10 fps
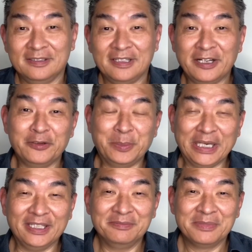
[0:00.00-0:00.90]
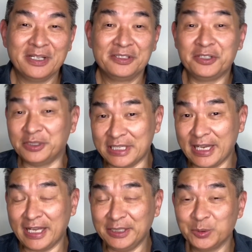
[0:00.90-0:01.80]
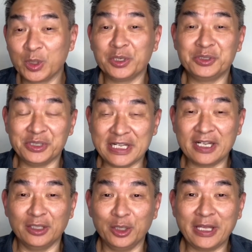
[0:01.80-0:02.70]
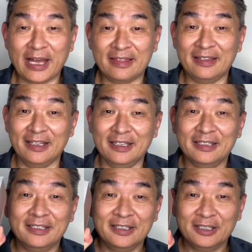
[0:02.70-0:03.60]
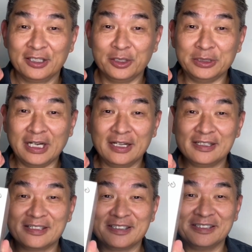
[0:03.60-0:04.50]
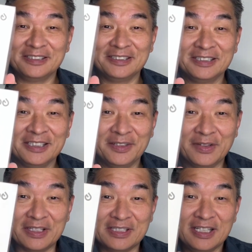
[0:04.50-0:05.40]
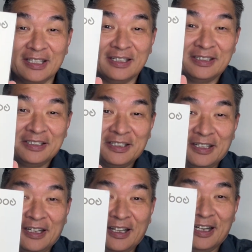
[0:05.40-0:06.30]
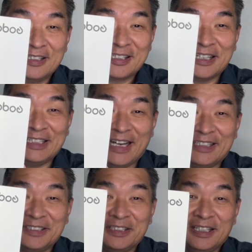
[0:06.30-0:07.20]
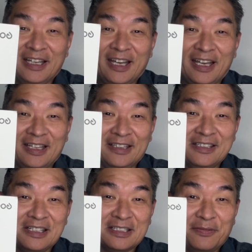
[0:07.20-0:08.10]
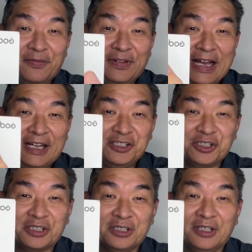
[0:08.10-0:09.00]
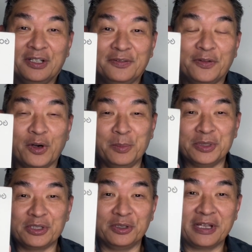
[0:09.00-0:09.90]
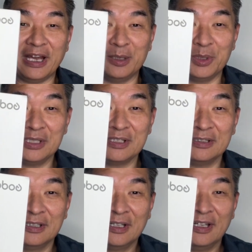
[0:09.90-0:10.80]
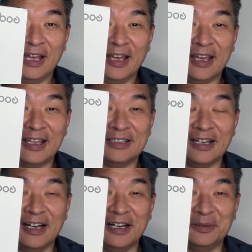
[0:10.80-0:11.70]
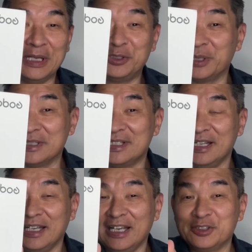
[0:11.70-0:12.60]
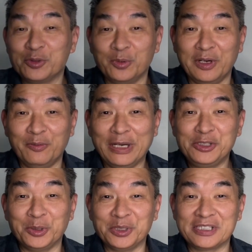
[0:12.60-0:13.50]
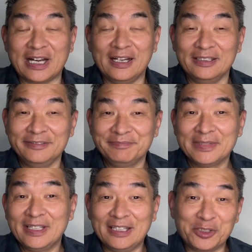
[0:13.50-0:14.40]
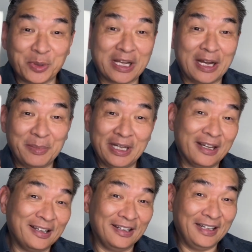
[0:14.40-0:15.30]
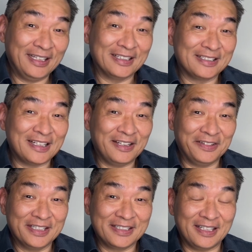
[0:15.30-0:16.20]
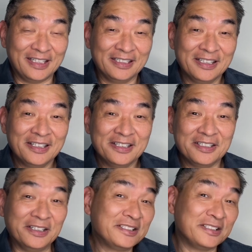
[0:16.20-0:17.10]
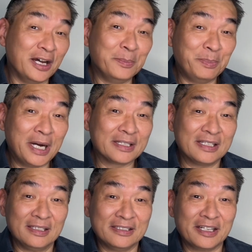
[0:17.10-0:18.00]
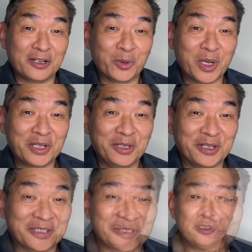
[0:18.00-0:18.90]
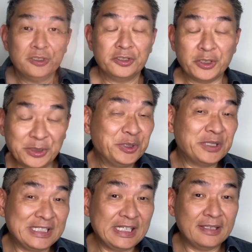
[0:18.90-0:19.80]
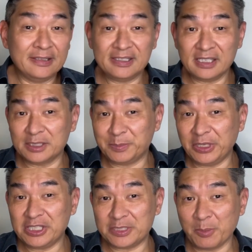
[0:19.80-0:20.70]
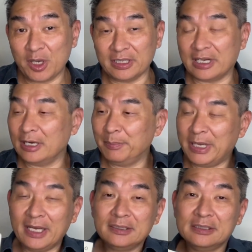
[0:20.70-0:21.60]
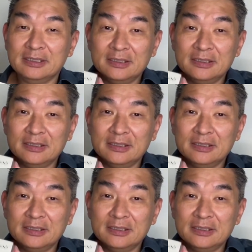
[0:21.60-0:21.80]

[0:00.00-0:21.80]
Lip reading: Hi everybody. So today we're going to take a look at the Godox. You can see it, Lux Cadet. And this is the flash for almost all cameras. And as you can see, it's a retro style. That's what got me. I kind of like the style of this thing. So let's unbox it and take a quick look. So as you can see, this thing's pretty small and compact.